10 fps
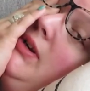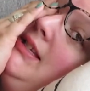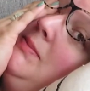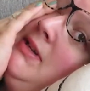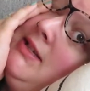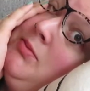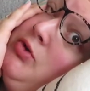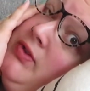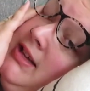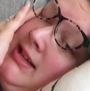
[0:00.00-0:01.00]
Christmas
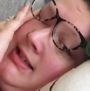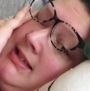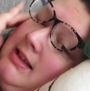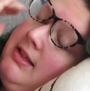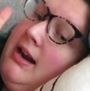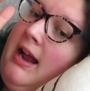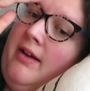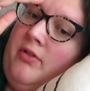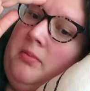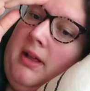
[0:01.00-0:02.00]
movies that I
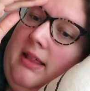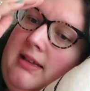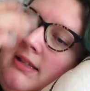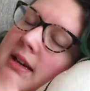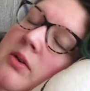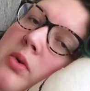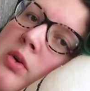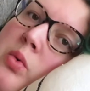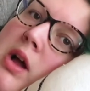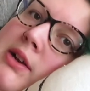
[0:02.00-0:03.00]
have on my list that I want
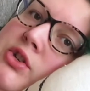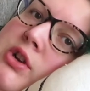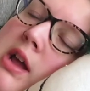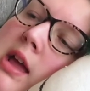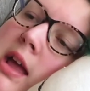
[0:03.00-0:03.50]
to watch.